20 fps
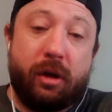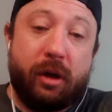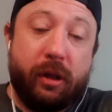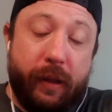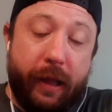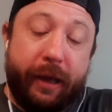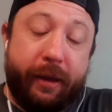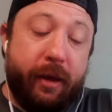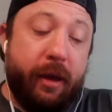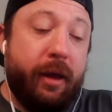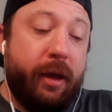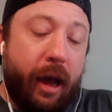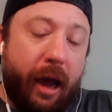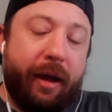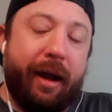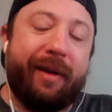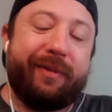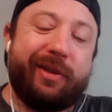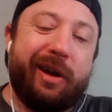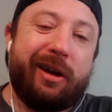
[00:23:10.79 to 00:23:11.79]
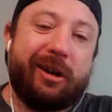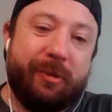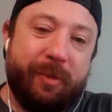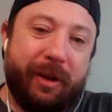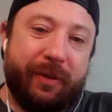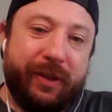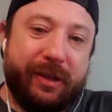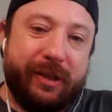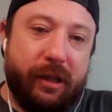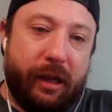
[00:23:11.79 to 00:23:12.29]
Like, I, I've talked
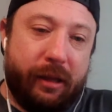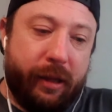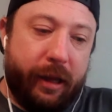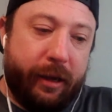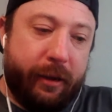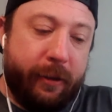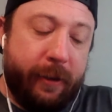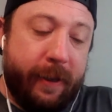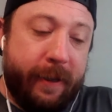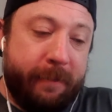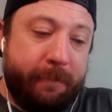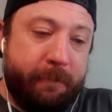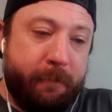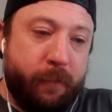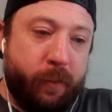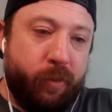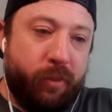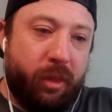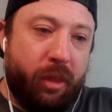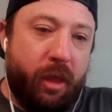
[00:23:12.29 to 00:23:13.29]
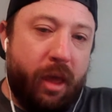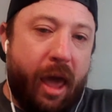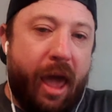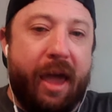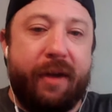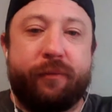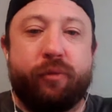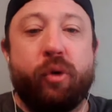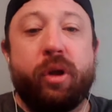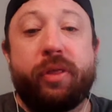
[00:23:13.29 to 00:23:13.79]
about this a lot, like,
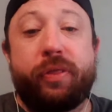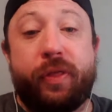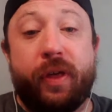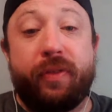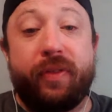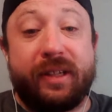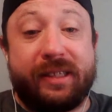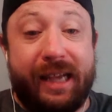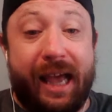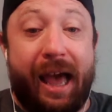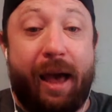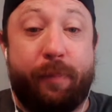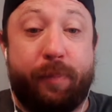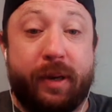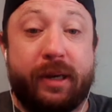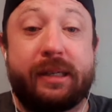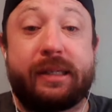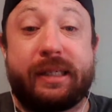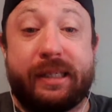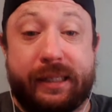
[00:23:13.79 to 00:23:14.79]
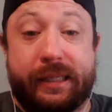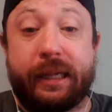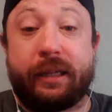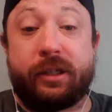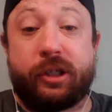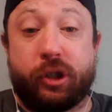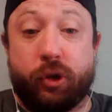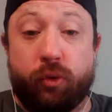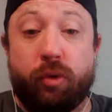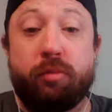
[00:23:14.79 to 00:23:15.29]
everything that's happened
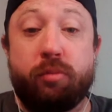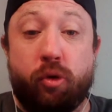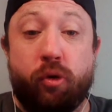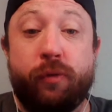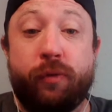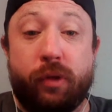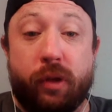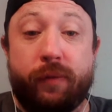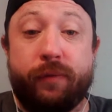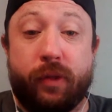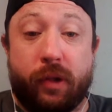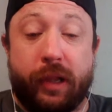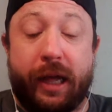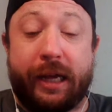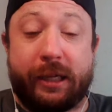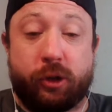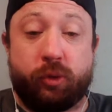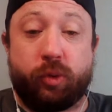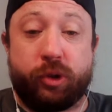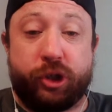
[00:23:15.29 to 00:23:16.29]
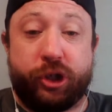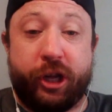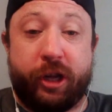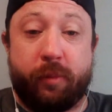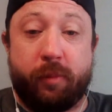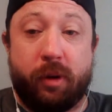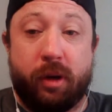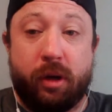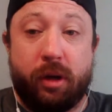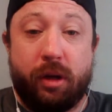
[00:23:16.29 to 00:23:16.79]
since the removal of the last
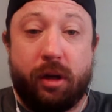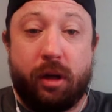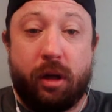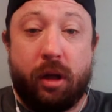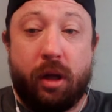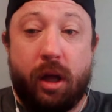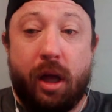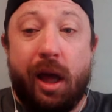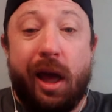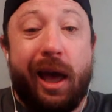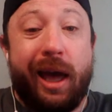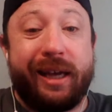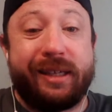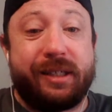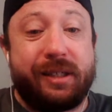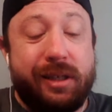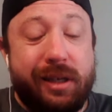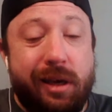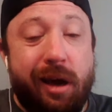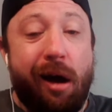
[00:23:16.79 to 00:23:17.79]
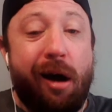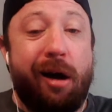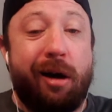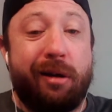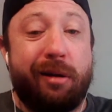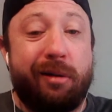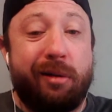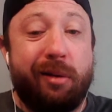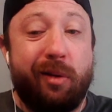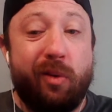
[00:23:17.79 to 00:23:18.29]
regime has
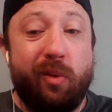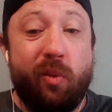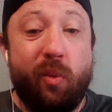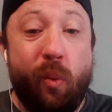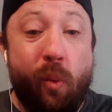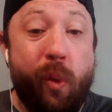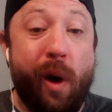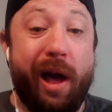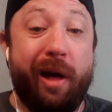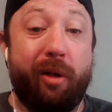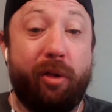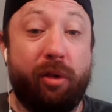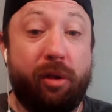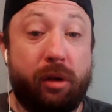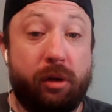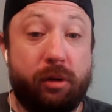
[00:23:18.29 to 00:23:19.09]
gone well,